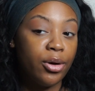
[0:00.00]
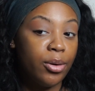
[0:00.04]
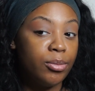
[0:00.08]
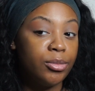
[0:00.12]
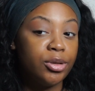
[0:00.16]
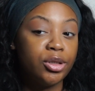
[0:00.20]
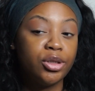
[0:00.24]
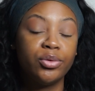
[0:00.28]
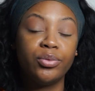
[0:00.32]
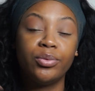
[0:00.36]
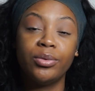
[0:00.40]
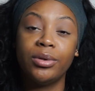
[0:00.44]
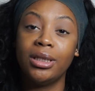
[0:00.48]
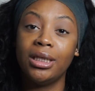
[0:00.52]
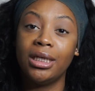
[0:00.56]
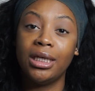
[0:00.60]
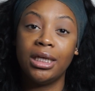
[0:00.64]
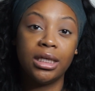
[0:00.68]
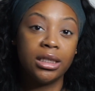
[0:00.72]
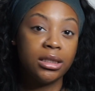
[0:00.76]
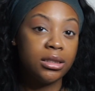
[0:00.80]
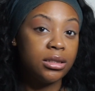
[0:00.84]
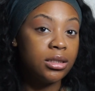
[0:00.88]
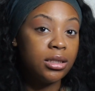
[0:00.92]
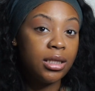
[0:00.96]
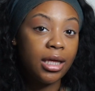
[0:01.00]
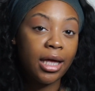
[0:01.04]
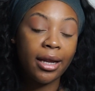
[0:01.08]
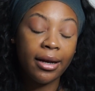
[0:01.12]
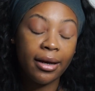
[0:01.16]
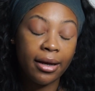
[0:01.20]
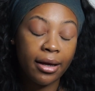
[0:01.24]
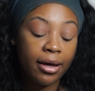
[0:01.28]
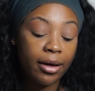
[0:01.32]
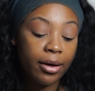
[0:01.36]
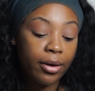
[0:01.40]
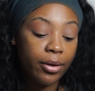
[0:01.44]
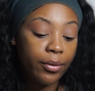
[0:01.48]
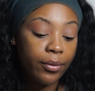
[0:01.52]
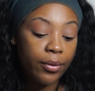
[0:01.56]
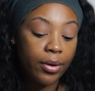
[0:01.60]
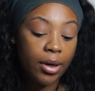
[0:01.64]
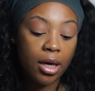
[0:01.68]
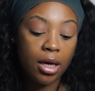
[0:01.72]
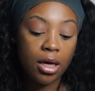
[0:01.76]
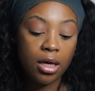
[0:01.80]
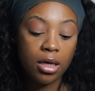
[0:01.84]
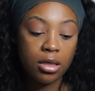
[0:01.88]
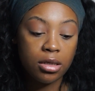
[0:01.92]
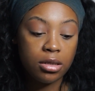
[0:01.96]
know, I'm just really into that now.
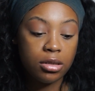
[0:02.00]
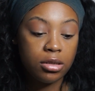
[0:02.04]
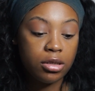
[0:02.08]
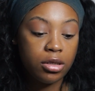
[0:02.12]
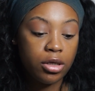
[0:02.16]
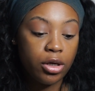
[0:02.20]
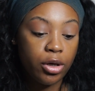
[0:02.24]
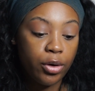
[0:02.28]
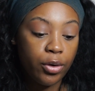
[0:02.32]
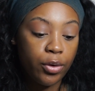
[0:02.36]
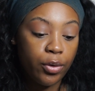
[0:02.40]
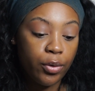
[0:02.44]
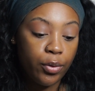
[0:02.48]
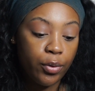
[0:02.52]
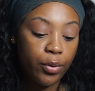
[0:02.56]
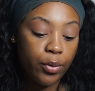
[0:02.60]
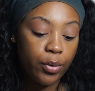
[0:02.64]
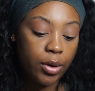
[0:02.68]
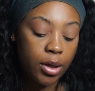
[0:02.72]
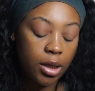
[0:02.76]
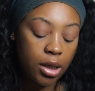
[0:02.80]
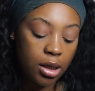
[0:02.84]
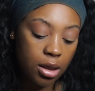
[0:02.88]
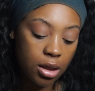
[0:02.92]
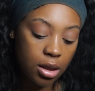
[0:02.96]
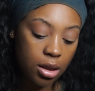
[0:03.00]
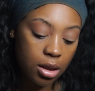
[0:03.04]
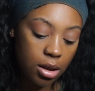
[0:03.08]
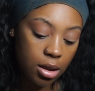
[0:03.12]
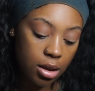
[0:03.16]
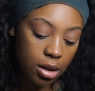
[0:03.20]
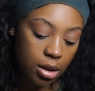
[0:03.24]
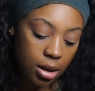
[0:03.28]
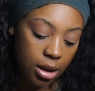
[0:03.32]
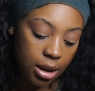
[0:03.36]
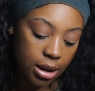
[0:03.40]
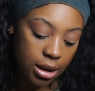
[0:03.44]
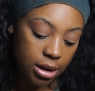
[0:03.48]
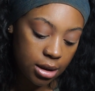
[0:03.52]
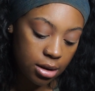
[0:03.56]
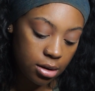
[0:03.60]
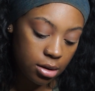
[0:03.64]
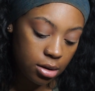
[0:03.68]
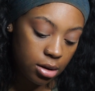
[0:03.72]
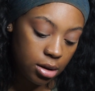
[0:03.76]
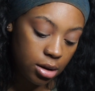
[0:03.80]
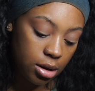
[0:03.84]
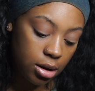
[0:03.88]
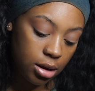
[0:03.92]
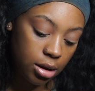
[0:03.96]
So let's
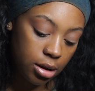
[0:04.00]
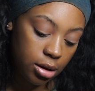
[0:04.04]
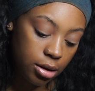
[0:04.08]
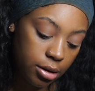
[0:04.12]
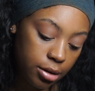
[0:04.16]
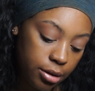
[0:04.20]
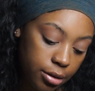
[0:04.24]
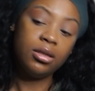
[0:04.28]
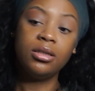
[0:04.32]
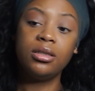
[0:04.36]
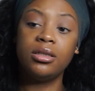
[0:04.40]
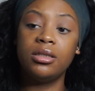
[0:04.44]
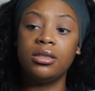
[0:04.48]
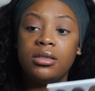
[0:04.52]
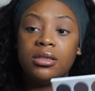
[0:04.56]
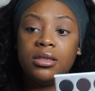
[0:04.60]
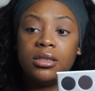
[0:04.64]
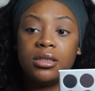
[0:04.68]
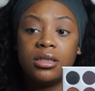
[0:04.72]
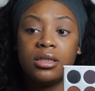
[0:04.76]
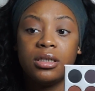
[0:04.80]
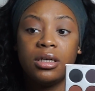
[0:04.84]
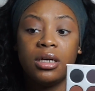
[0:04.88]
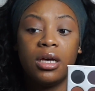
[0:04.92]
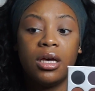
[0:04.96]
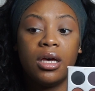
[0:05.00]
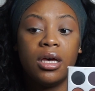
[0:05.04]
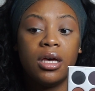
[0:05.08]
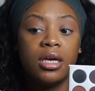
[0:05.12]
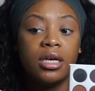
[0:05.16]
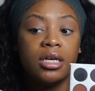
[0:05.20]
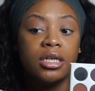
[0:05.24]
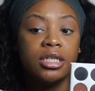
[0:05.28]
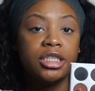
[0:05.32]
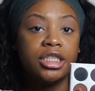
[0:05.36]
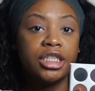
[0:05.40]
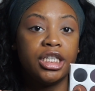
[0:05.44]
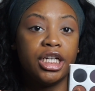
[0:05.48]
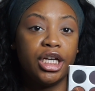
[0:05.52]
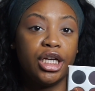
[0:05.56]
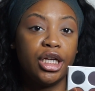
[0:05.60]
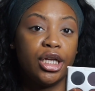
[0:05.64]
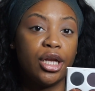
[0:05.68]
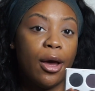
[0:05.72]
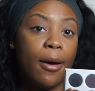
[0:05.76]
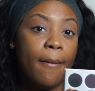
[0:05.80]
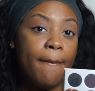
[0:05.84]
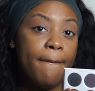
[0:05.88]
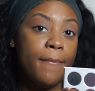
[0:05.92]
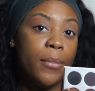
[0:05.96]
see. This is a
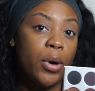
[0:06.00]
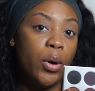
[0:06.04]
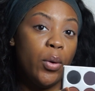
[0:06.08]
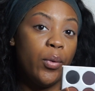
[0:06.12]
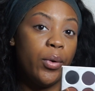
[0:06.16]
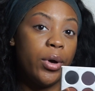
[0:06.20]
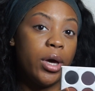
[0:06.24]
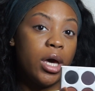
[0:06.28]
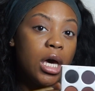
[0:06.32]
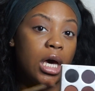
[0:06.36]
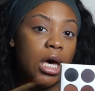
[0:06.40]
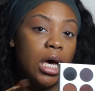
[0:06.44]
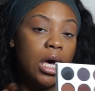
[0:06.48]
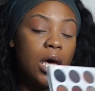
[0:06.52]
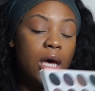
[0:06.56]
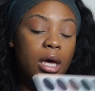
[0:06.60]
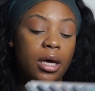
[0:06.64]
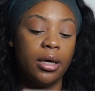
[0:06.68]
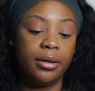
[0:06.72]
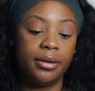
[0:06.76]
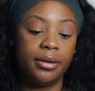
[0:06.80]
shade Mocha.